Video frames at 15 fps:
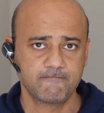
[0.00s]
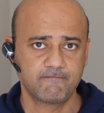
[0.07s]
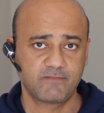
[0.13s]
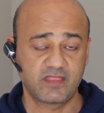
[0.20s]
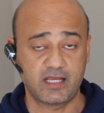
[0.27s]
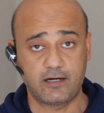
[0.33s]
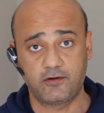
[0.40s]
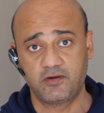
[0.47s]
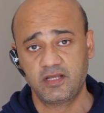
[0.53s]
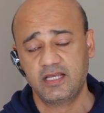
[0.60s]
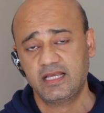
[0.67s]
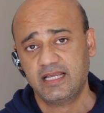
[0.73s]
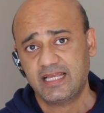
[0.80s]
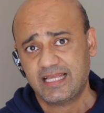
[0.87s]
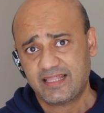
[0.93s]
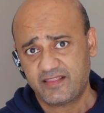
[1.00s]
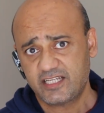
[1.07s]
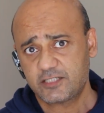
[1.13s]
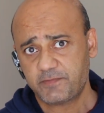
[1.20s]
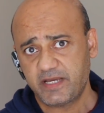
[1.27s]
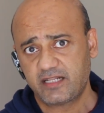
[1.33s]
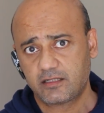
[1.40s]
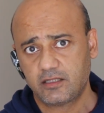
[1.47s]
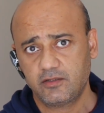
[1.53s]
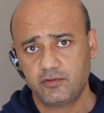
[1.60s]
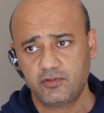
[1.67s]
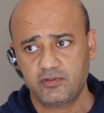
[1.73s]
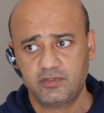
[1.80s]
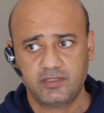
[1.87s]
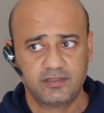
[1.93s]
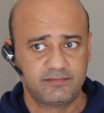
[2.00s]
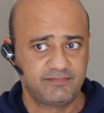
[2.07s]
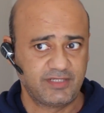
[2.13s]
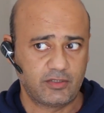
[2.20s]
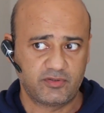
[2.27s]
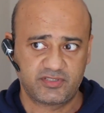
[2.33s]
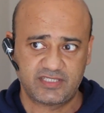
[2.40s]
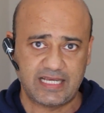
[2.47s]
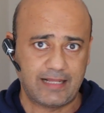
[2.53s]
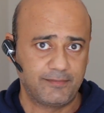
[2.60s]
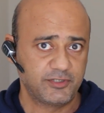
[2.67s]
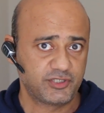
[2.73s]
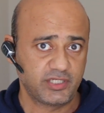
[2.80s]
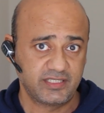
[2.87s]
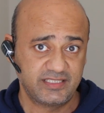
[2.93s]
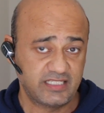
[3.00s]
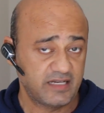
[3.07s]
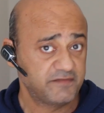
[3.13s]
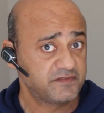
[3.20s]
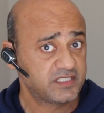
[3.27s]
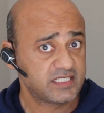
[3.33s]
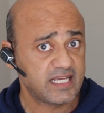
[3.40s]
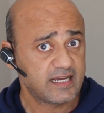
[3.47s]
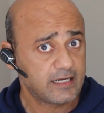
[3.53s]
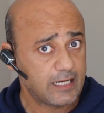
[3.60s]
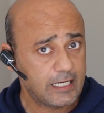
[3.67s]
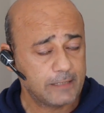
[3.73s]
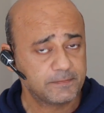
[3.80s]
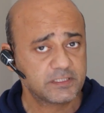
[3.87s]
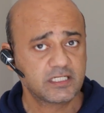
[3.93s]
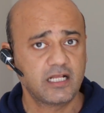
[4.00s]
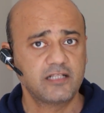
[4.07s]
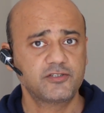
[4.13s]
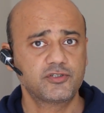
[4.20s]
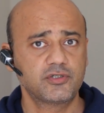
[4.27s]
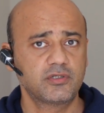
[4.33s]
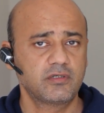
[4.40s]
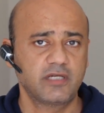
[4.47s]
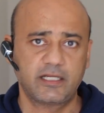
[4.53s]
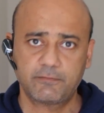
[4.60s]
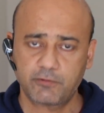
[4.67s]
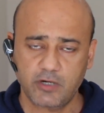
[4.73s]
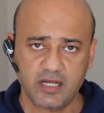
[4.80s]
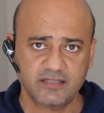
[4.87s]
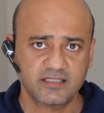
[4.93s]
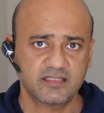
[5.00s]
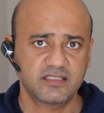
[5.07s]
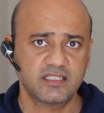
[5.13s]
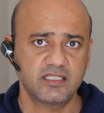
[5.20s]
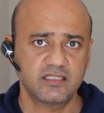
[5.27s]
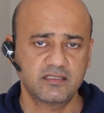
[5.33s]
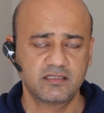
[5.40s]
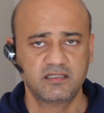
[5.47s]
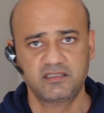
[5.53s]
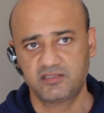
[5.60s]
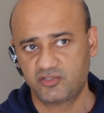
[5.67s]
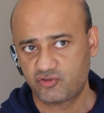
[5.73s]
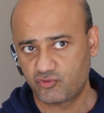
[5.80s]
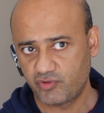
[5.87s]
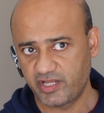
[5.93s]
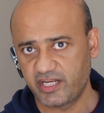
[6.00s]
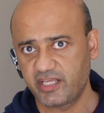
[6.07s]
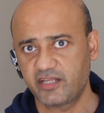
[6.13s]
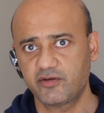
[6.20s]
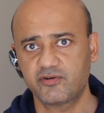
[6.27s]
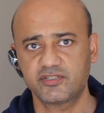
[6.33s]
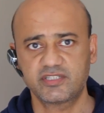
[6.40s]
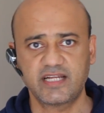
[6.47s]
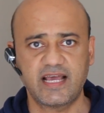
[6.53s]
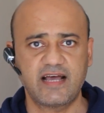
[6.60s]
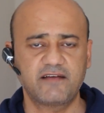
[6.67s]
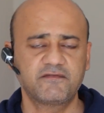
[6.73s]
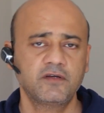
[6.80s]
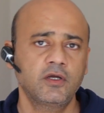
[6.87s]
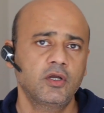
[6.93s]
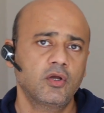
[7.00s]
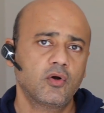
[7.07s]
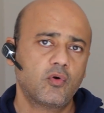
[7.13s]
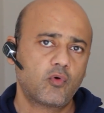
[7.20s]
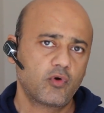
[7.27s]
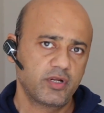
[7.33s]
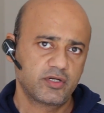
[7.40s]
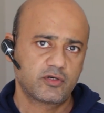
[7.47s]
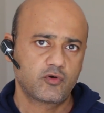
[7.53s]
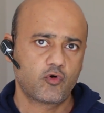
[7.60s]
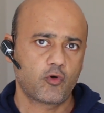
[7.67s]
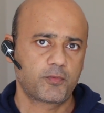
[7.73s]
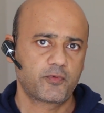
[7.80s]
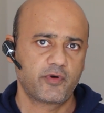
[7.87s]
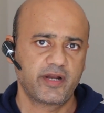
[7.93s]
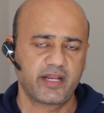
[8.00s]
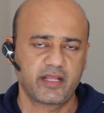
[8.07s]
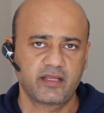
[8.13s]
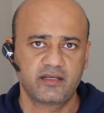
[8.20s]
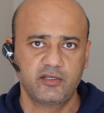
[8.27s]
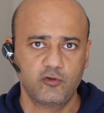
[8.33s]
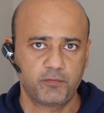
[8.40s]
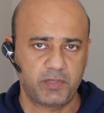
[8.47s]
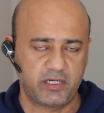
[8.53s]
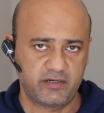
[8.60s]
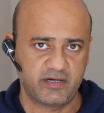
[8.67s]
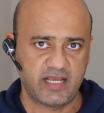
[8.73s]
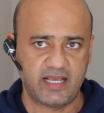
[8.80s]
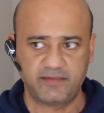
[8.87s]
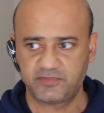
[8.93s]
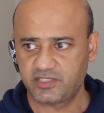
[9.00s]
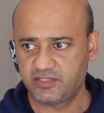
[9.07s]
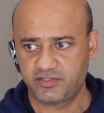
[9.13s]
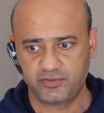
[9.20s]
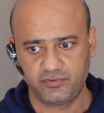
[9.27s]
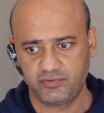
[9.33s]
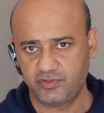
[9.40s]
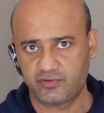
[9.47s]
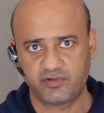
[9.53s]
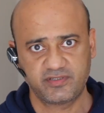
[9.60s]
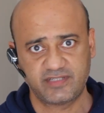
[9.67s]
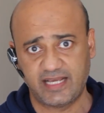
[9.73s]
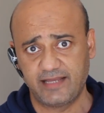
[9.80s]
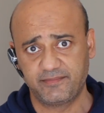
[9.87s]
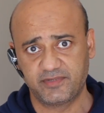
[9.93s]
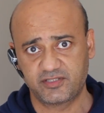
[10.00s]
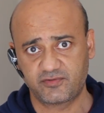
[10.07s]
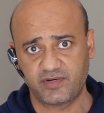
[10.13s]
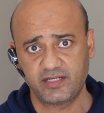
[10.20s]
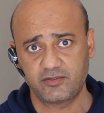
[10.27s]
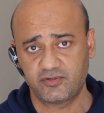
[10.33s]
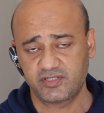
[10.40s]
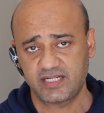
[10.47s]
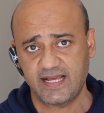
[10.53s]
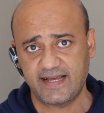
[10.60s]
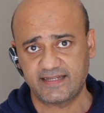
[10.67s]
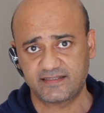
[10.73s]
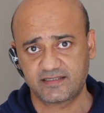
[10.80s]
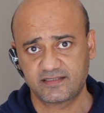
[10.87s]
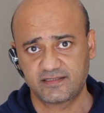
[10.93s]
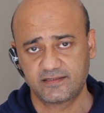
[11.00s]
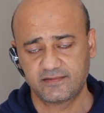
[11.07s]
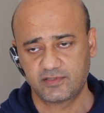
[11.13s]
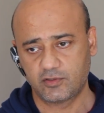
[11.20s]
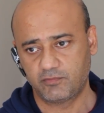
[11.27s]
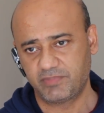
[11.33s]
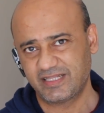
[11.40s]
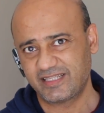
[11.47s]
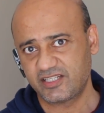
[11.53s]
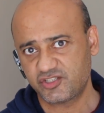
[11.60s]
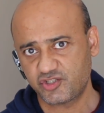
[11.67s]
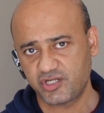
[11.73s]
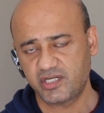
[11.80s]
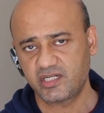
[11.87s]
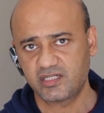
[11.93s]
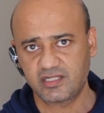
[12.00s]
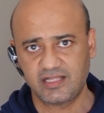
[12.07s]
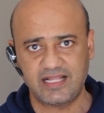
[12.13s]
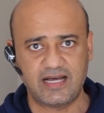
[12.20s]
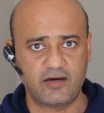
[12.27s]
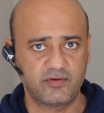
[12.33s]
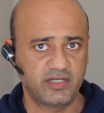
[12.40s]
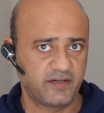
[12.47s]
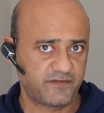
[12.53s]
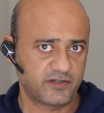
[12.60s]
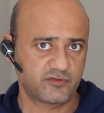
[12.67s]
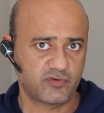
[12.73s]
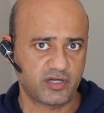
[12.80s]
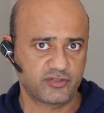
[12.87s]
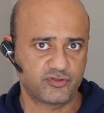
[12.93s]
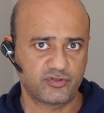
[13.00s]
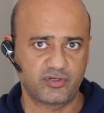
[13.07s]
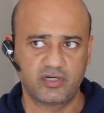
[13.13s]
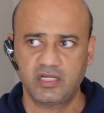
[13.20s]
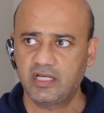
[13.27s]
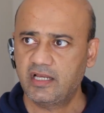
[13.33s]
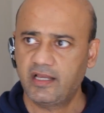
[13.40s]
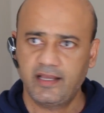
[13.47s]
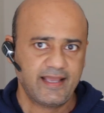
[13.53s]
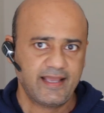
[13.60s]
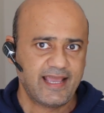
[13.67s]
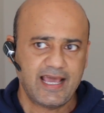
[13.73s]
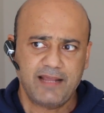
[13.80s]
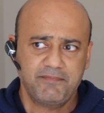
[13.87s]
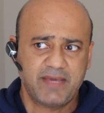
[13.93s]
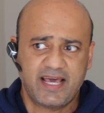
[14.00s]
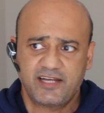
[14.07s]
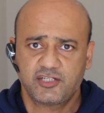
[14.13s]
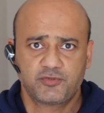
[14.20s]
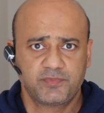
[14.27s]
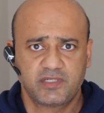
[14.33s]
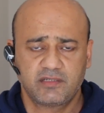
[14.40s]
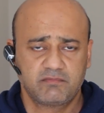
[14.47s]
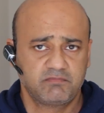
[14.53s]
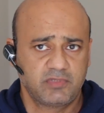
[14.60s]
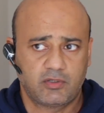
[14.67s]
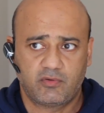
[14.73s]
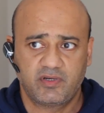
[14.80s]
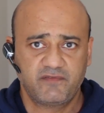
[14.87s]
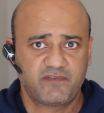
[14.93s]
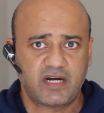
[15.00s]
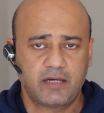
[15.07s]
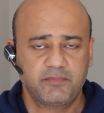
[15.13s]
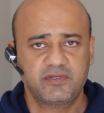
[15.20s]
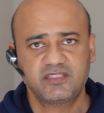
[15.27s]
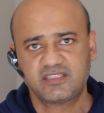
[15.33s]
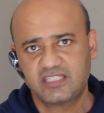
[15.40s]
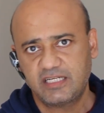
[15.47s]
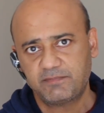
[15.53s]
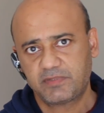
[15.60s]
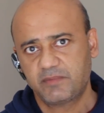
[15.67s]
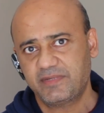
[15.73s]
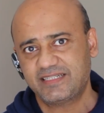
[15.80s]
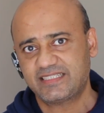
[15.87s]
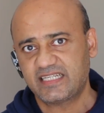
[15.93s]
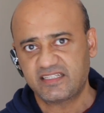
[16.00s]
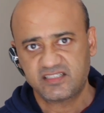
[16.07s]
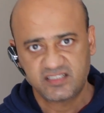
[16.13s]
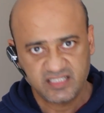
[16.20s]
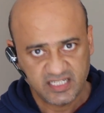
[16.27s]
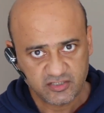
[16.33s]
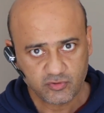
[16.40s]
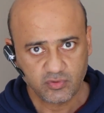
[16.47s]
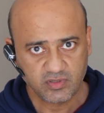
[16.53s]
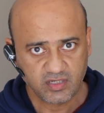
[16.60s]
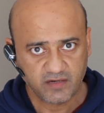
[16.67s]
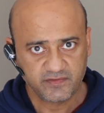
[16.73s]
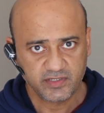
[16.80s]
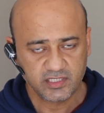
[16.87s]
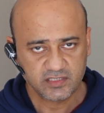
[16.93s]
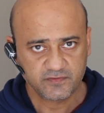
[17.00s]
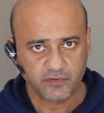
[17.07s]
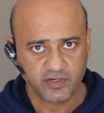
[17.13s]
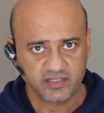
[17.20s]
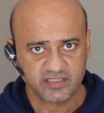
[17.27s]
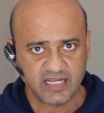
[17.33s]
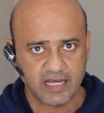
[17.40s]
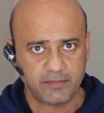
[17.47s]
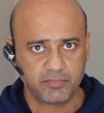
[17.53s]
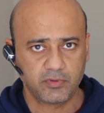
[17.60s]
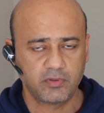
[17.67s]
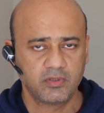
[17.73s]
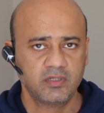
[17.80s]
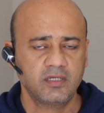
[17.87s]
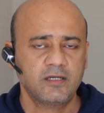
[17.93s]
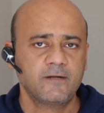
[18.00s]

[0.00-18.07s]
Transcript: Now, this may include, you know, establishing DevSecOps culture and processes, training your staff or incorporating new paradigms into your assignments, right, or tasks. So building shared cloud infrastructure and management, you know, environments, implementing central governance, for example.